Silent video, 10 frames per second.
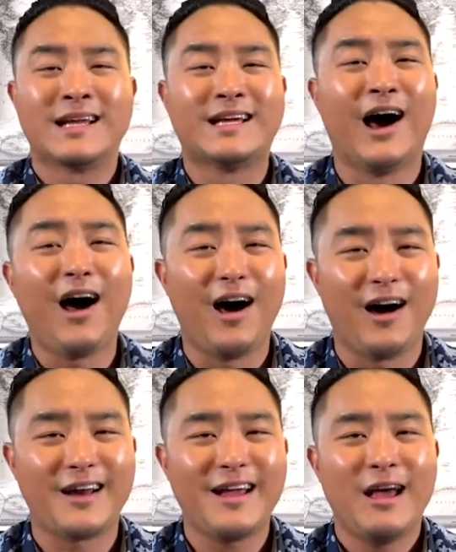
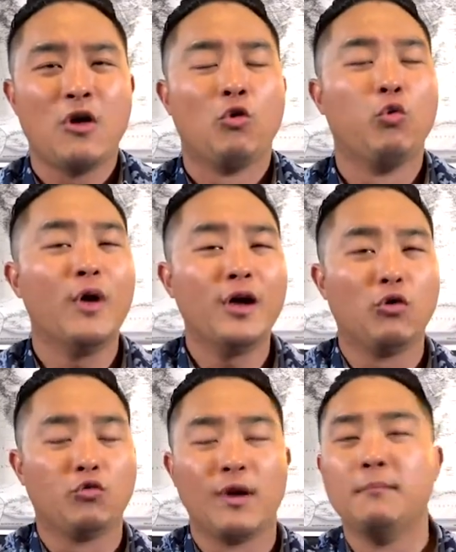God
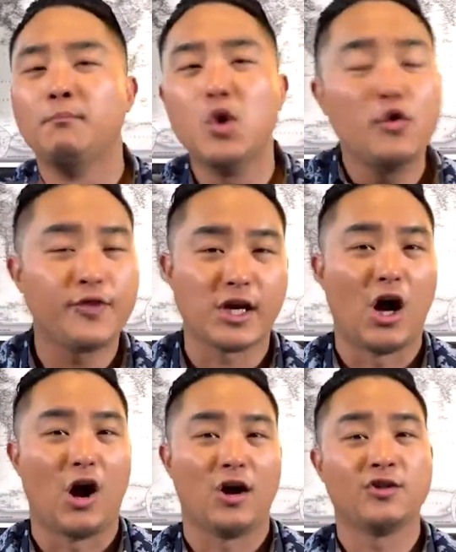will remove the
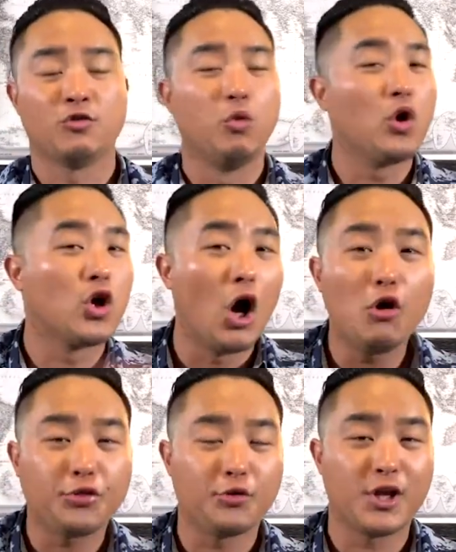guards, will
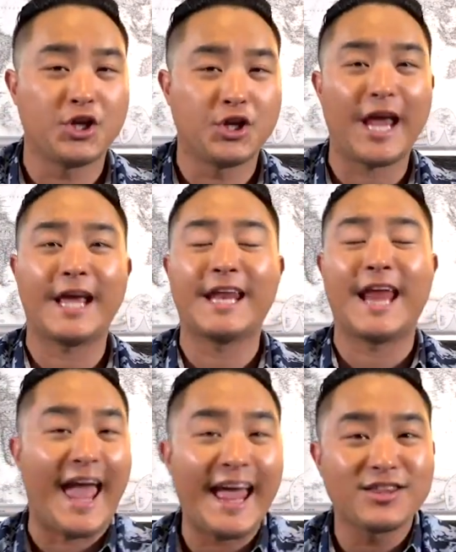go through the chain
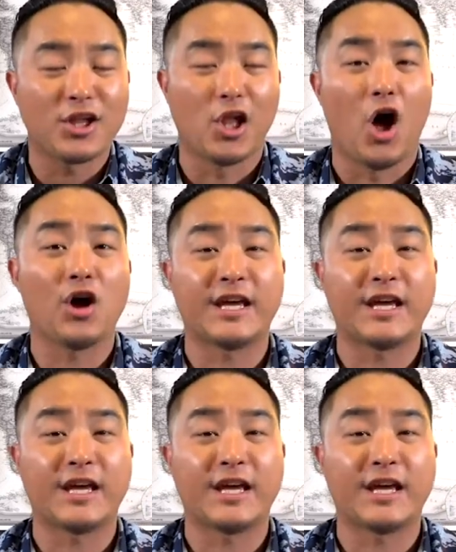and the lock,